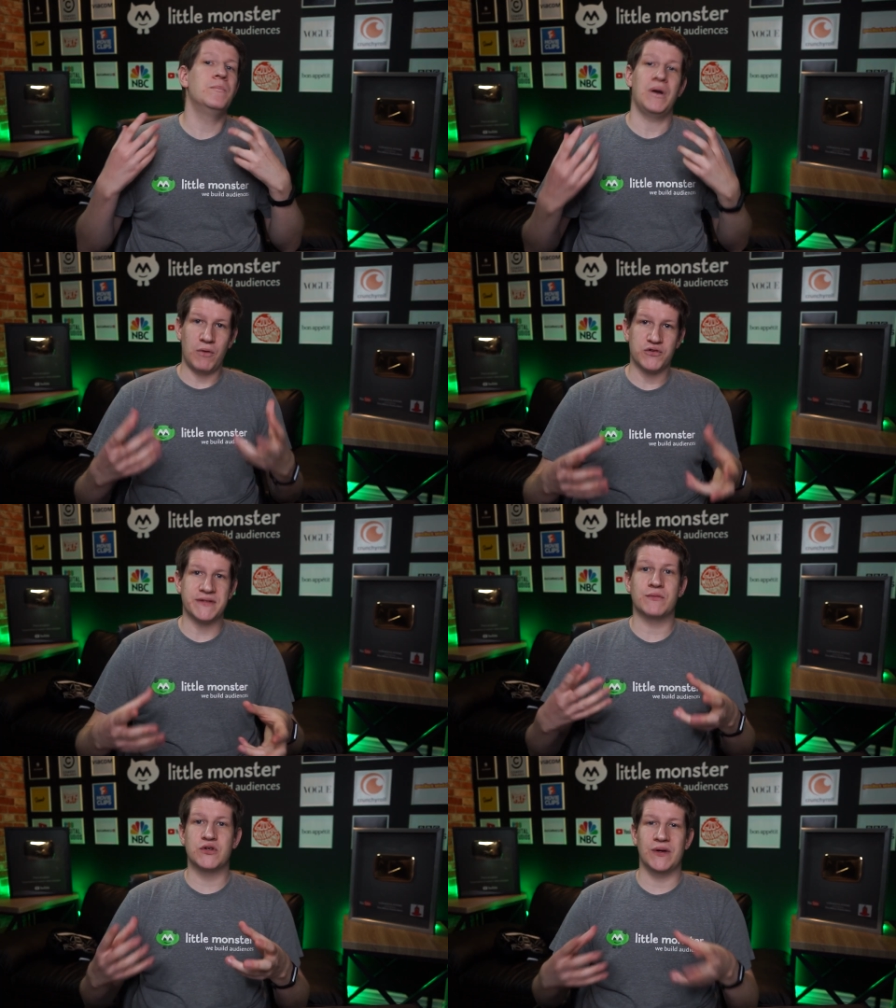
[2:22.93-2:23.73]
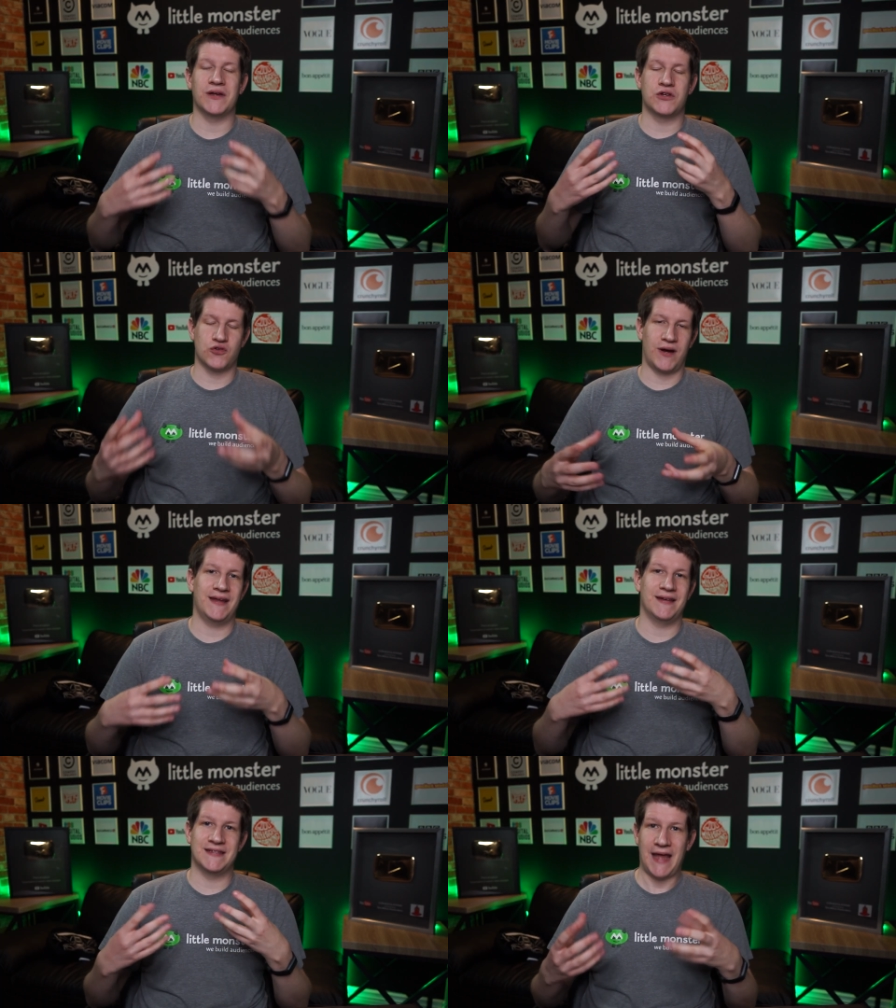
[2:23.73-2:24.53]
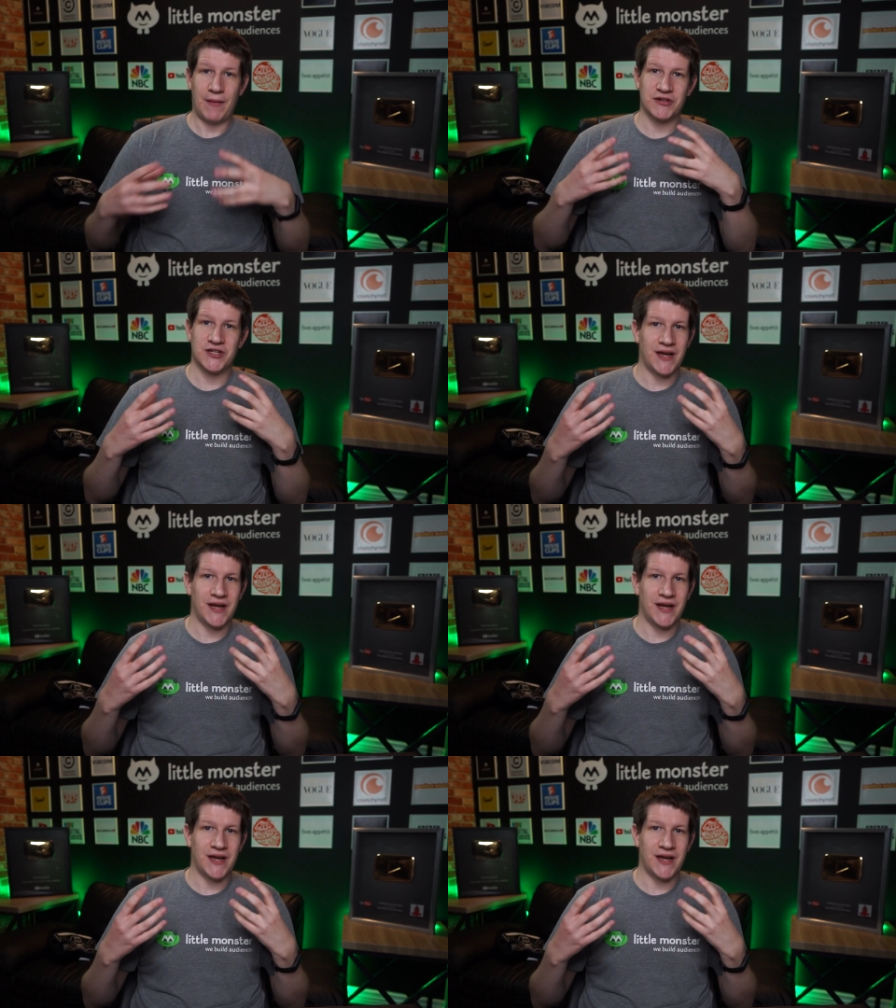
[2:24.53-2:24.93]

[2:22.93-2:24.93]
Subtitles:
but mostly we're doing it to try and establish an